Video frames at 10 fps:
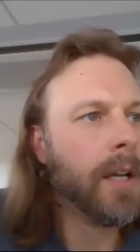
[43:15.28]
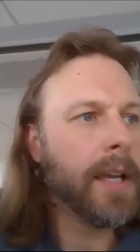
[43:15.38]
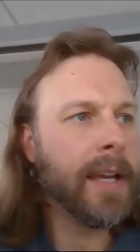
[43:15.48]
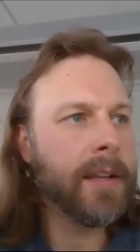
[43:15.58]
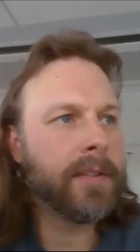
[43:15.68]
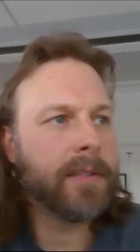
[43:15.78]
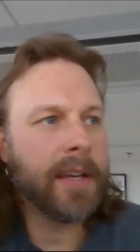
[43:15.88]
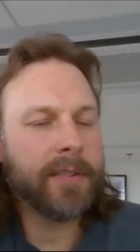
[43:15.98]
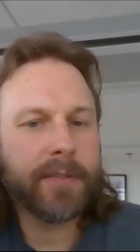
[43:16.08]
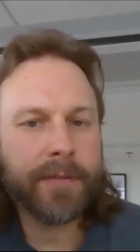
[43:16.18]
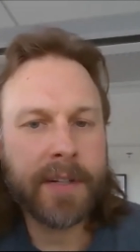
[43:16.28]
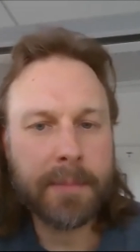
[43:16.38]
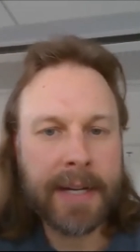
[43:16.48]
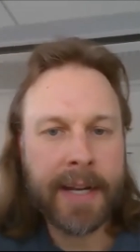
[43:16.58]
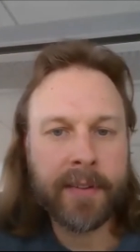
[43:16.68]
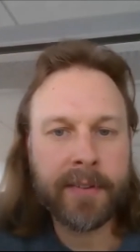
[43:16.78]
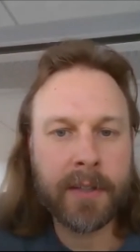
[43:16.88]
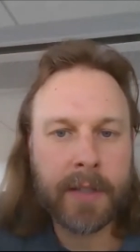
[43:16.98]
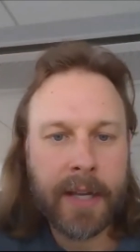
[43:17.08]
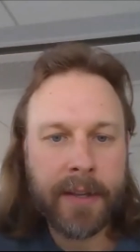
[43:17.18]
is funded by
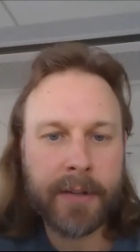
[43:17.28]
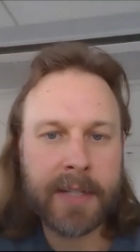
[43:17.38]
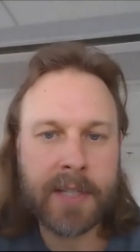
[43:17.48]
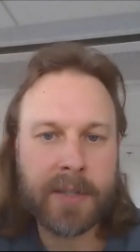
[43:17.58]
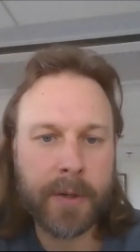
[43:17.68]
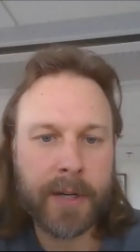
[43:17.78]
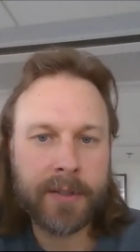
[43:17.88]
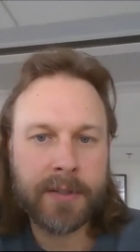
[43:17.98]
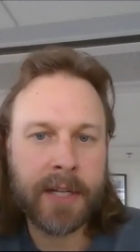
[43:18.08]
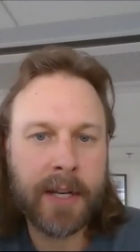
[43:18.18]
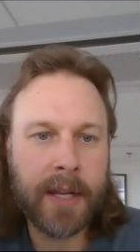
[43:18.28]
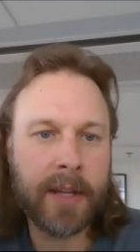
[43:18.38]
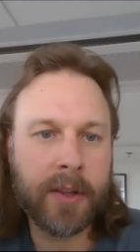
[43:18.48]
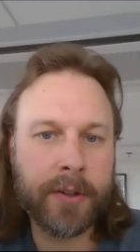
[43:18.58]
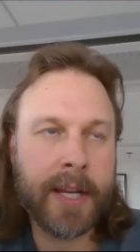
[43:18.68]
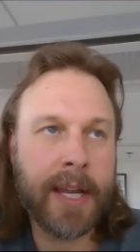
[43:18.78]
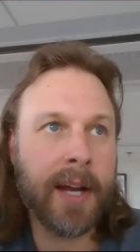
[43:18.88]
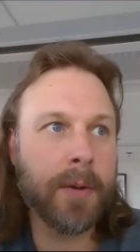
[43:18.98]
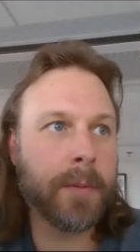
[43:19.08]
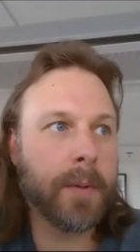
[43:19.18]
NASA, and the reason is we're interested in learning
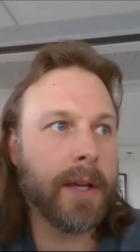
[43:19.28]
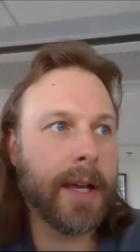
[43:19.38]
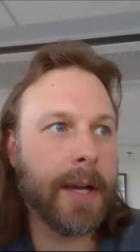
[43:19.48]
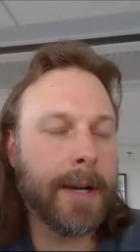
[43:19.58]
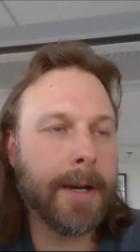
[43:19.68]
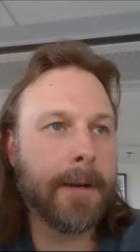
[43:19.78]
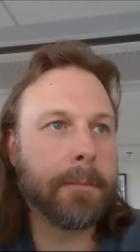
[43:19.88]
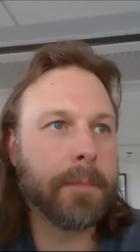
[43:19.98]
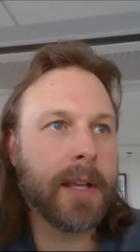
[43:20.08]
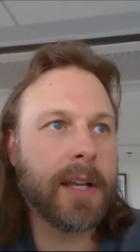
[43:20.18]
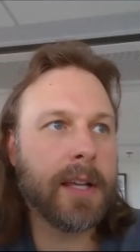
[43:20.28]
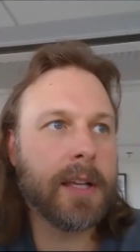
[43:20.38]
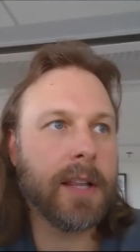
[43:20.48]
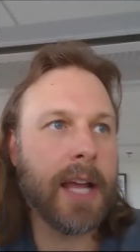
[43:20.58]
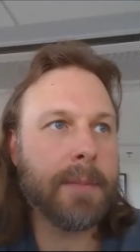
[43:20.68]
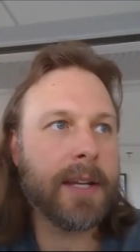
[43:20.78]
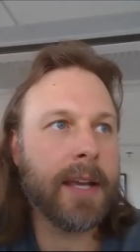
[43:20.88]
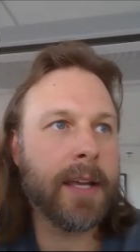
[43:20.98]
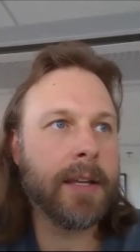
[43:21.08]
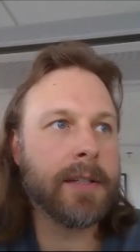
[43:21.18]
how climate
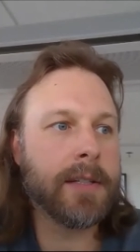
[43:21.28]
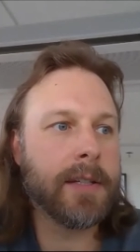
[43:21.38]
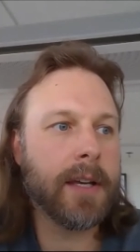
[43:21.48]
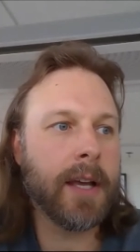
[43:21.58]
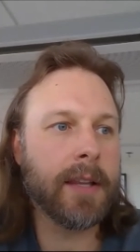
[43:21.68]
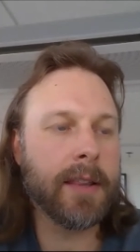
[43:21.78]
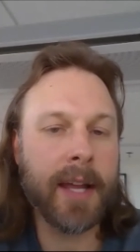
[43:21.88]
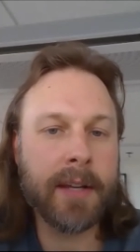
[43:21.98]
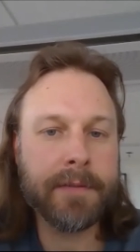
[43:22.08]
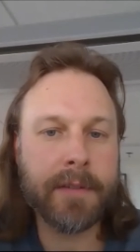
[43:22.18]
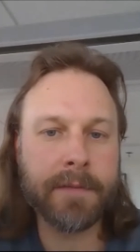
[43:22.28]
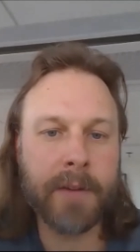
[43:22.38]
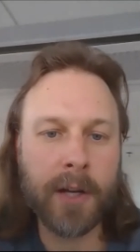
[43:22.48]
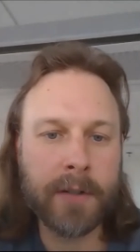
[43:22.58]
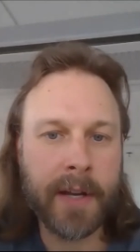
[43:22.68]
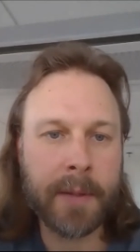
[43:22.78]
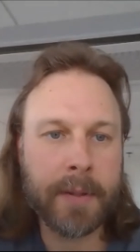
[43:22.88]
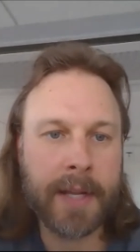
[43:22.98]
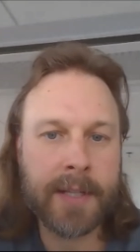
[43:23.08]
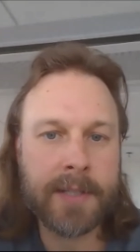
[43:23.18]
and life evolve on a
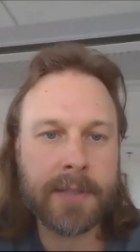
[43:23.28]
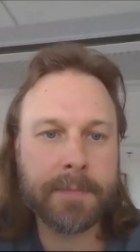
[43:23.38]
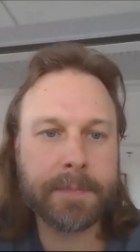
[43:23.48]
planet.